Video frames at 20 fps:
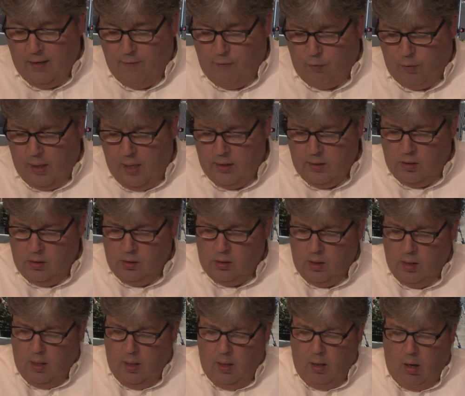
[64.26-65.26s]
of reasons.
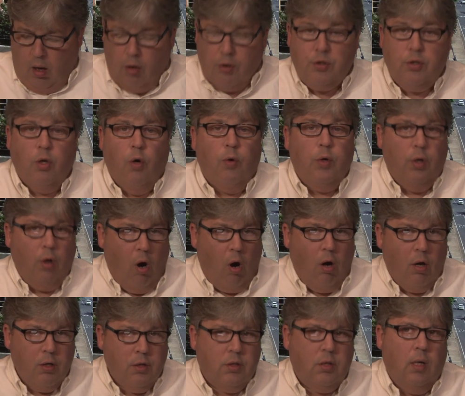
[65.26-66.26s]
Also,
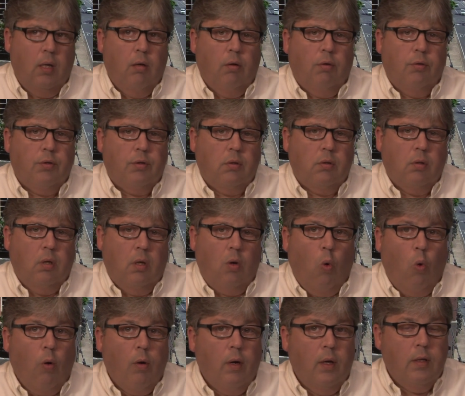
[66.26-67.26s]
yard sales, an
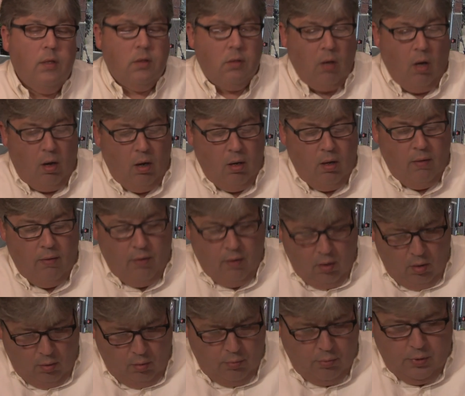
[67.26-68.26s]
ordinance on
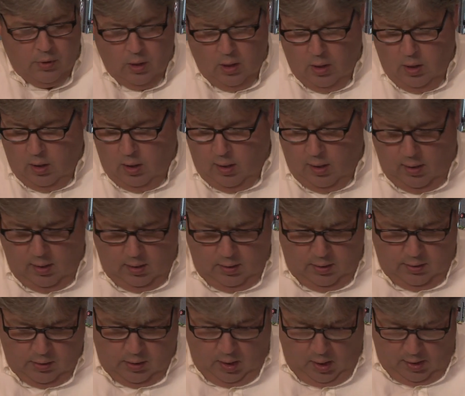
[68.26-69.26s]
those uh,
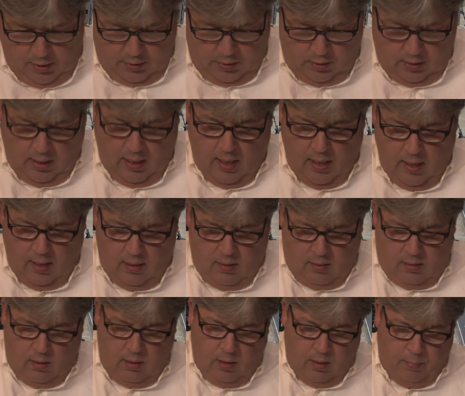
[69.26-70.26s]
discussed
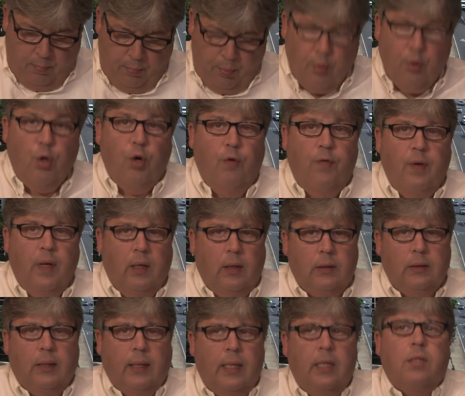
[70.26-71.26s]
and approved, and
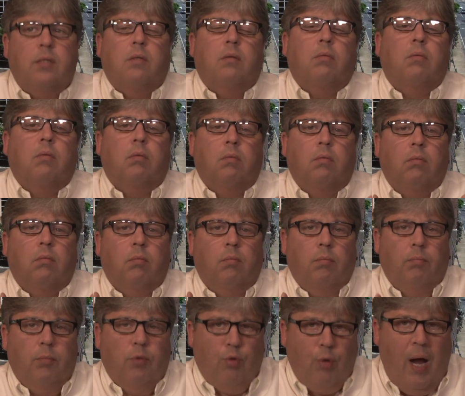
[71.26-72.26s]
at least
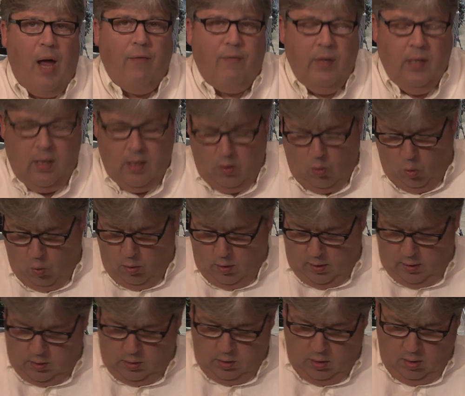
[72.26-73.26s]
drafting an
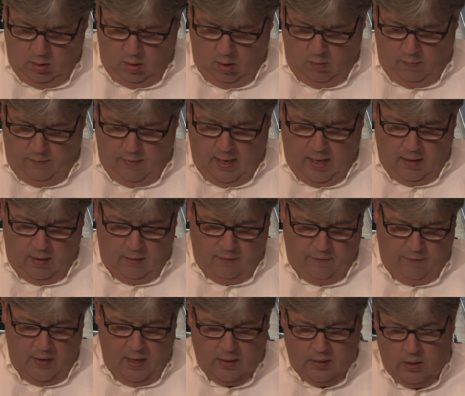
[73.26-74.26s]
ordinance of that
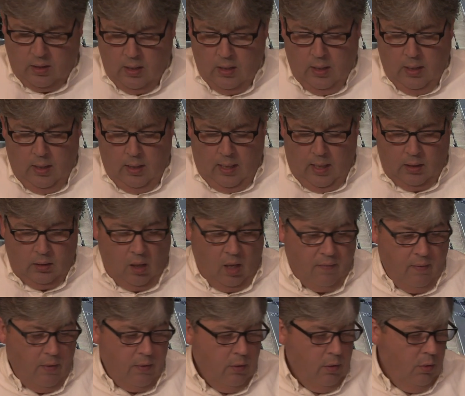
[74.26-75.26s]
effect. And a lot
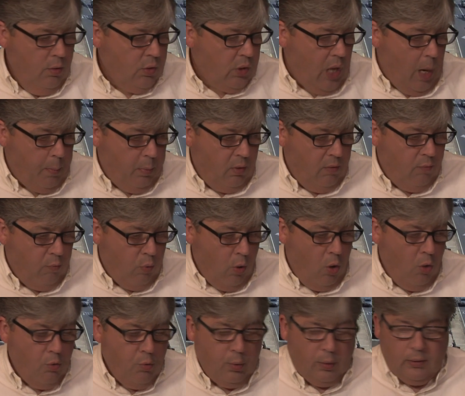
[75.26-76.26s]
of other news, a couple of
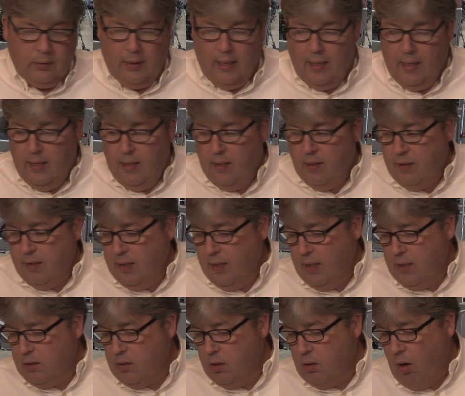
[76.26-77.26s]
road related
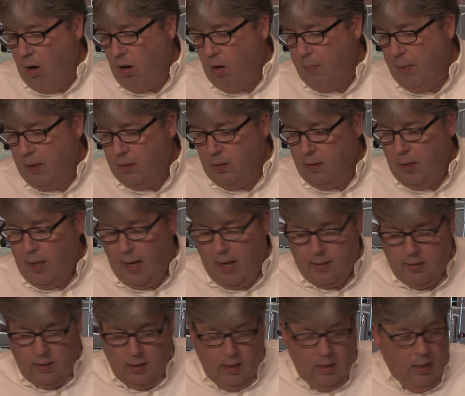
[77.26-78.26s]
things to talk about
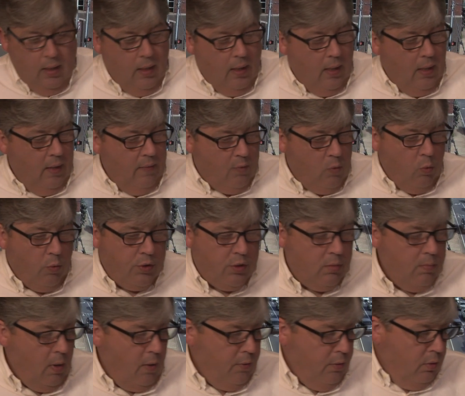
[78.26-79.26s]
tonight, and of course,
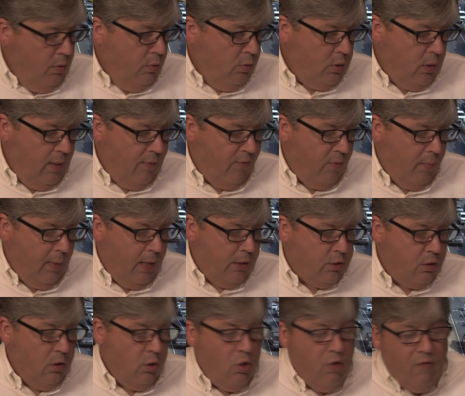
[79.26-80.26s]
some other news and
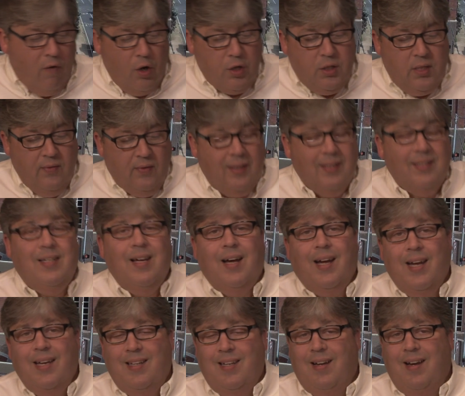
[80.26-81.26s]
information. The University of
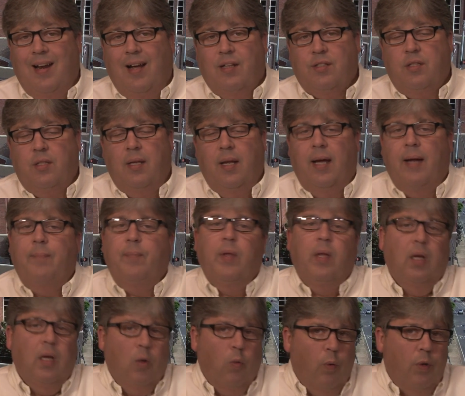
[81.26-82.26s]
Kentucky did announce today,
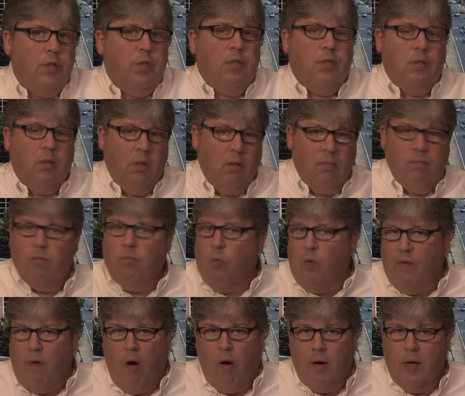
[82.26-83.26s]
which
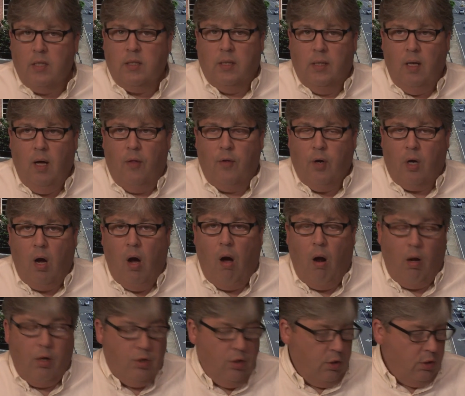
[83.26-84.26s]
we've already seen other
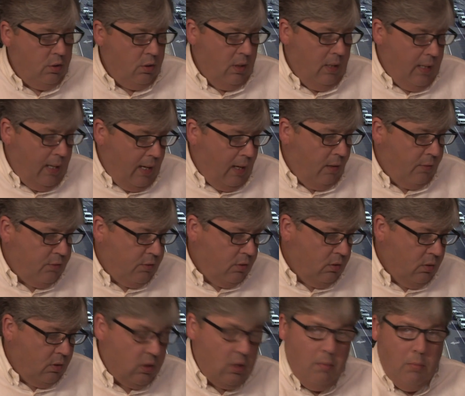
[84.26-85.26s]
colleges announce
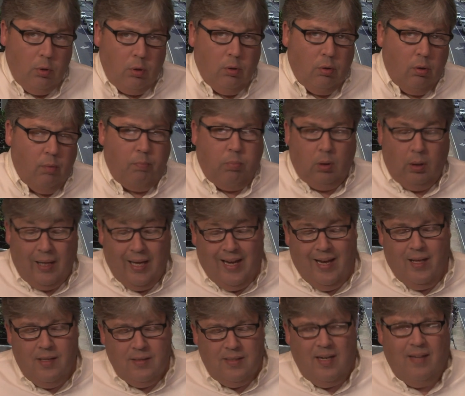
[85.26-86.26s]
similar
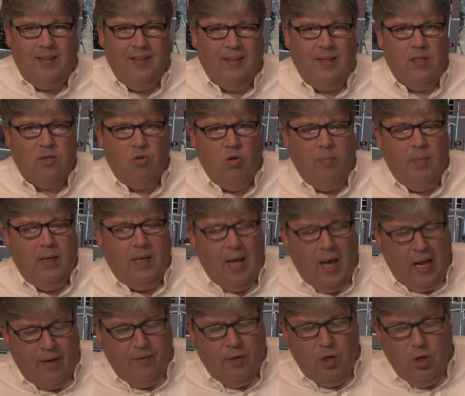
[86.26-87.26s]
plans, and I think that's going to be
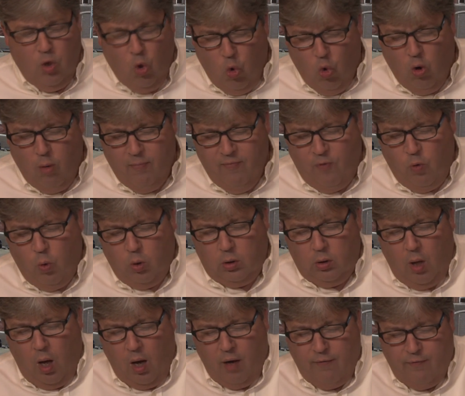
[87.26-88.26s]
kind of a norm for a
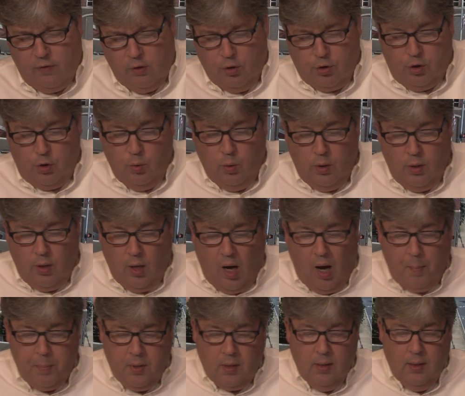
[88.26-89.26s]
lot of folks to
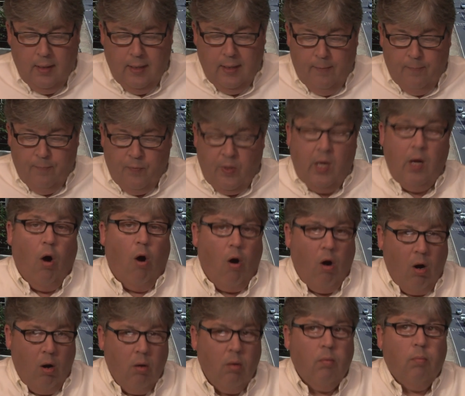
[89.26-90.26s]
adopt. They
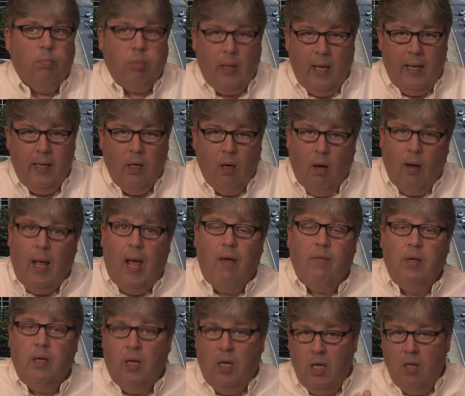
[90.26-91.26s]
are planning on
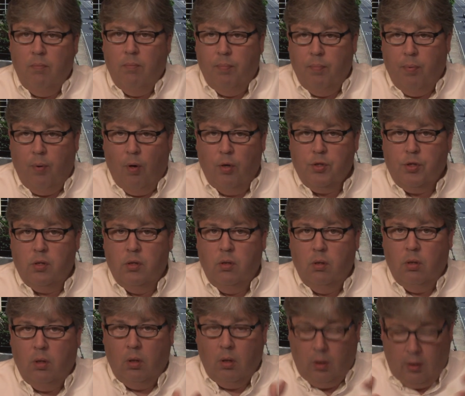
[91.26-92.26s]
having in
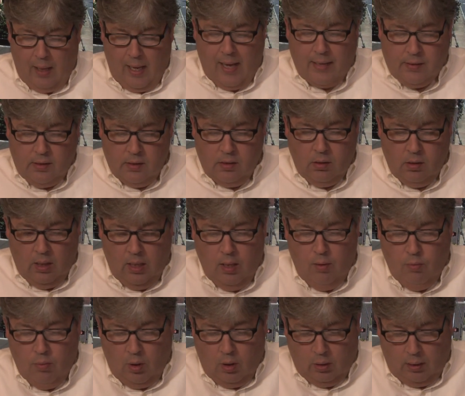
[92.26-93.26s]
person classes
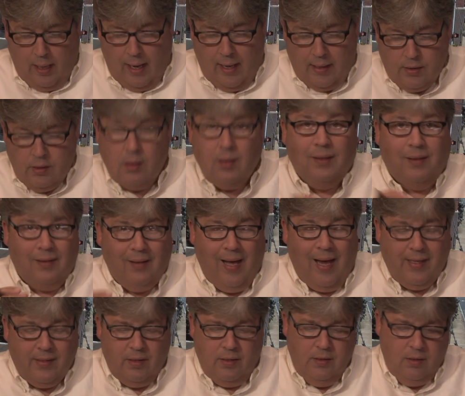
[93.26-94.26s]
in class
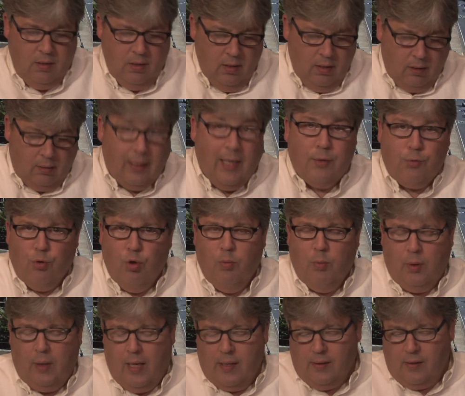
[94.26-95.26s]
classes,
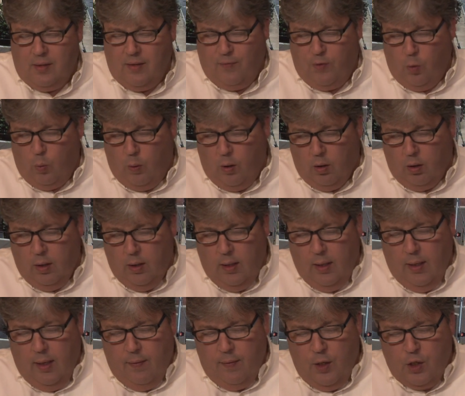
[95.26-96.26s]
classroom classes, if you will,
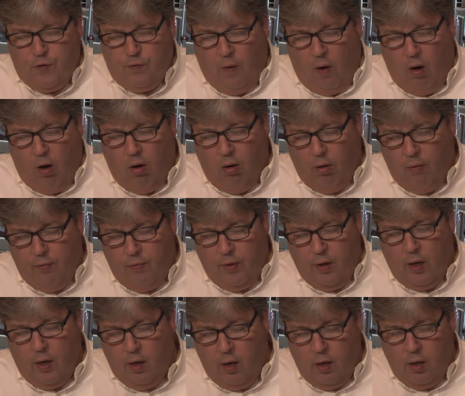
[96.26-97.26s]
this fall.
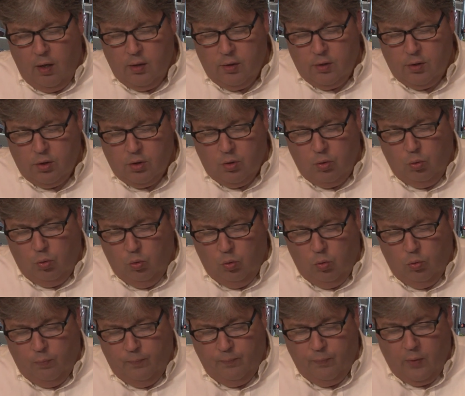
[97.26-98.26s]
Their
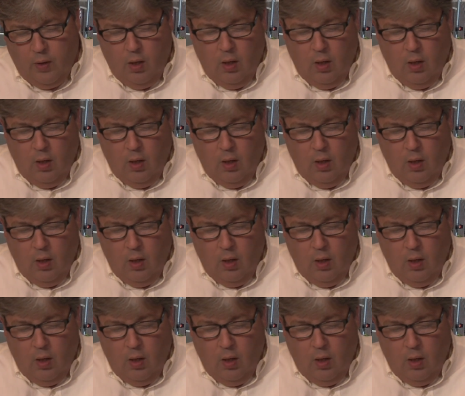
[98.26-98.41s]
school